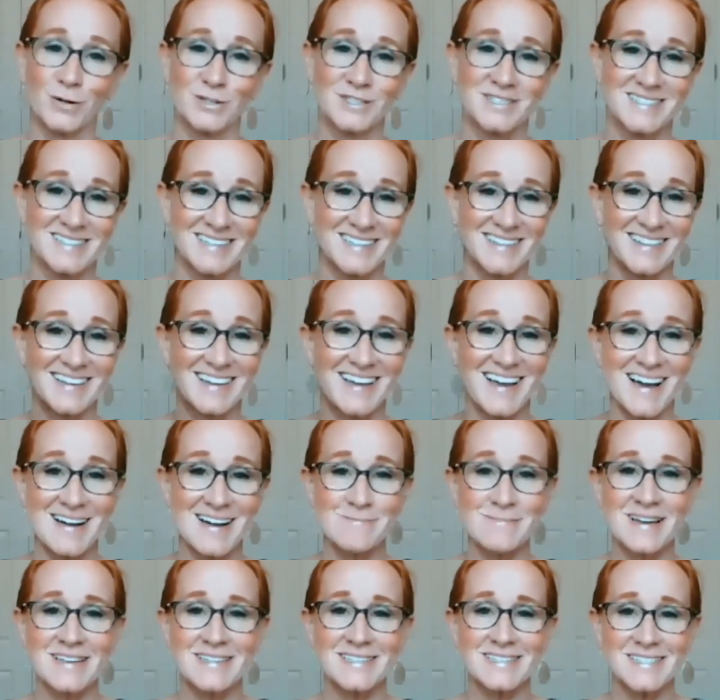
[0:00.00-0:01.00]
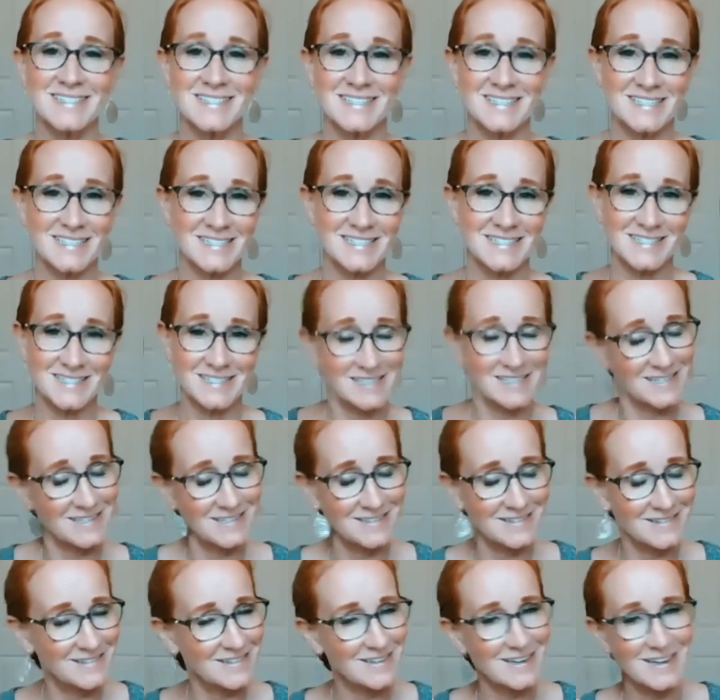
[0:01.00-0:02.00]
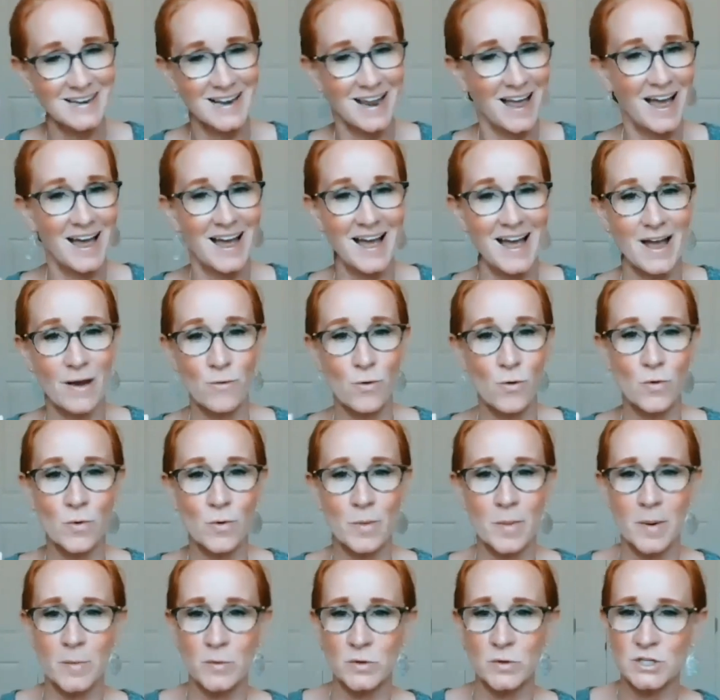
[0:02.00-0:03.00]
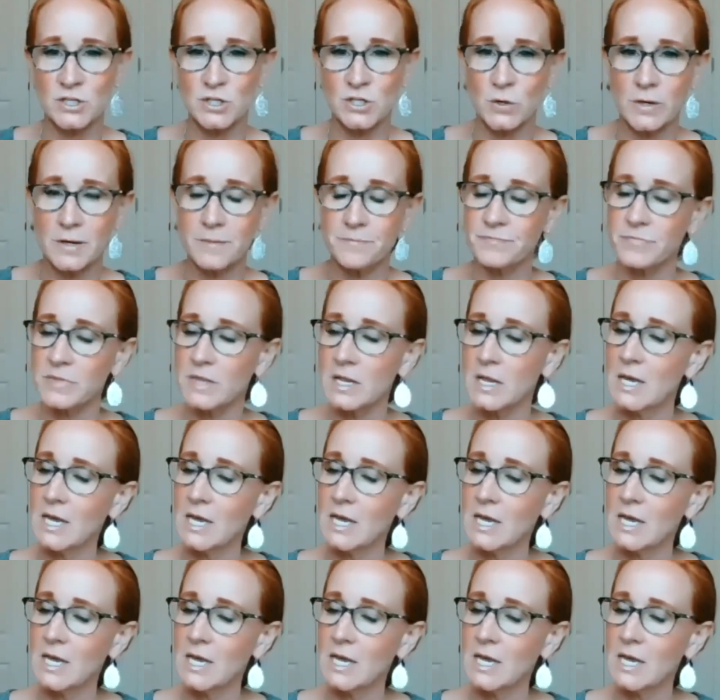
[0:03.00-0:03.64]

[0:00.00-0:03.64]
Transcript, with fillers: post it in the comments because I won't remember to do it.